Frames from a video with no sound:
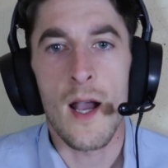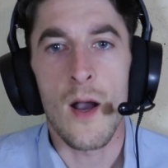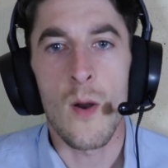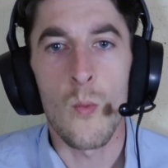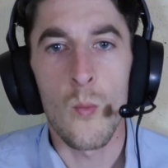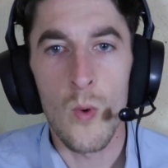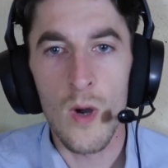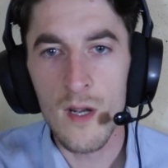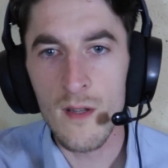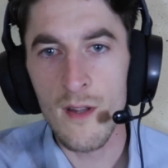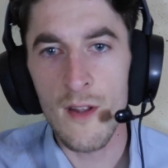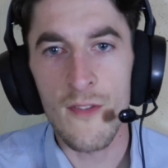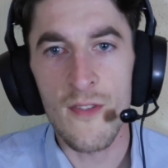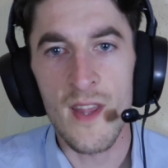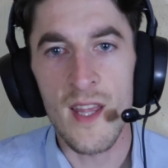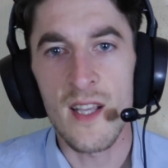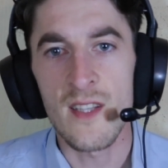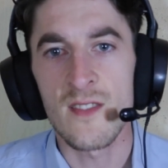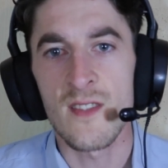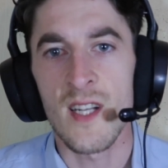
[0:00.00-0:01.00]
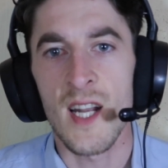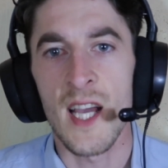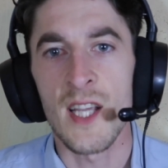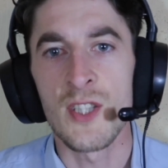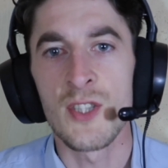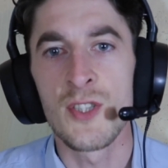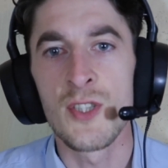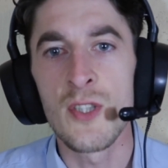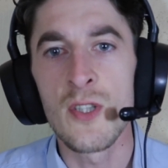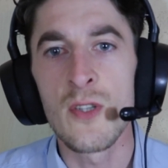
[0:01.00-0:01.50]
One of the things that I
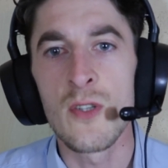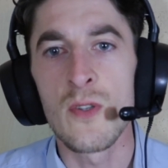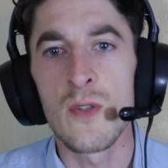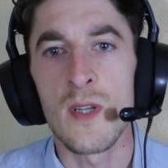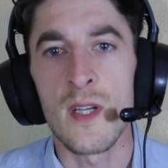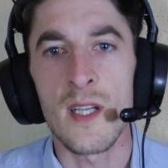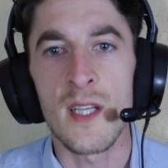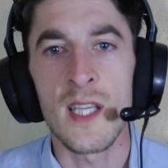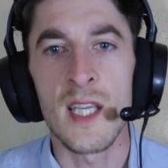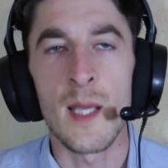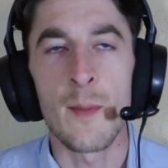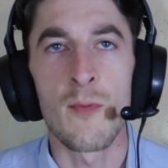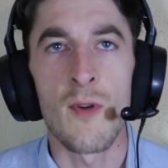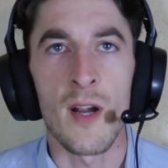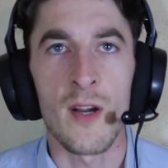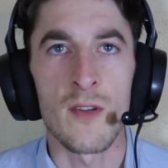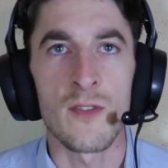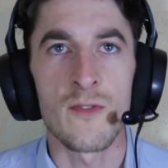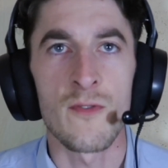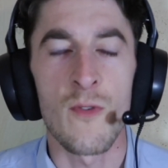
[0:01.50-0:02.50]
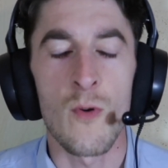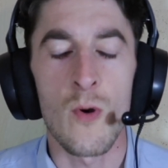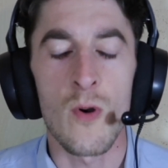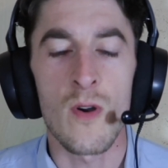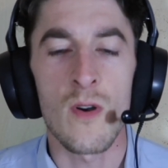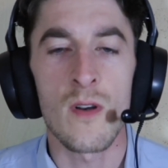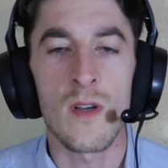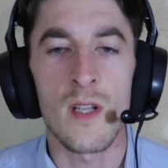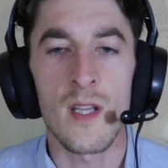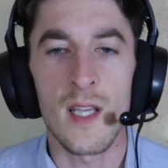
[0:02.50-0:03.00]
do keep records
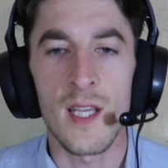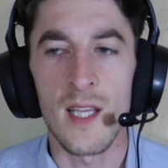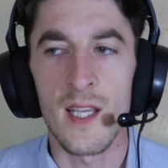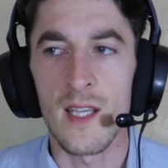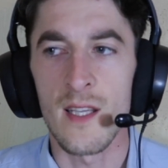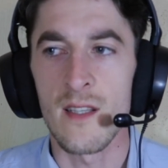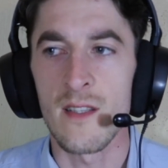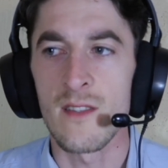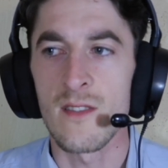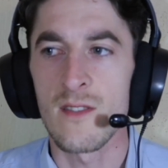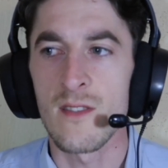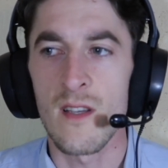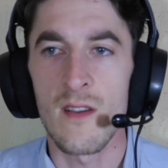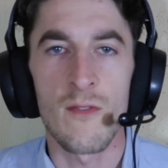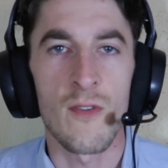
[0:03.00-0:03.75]
for is,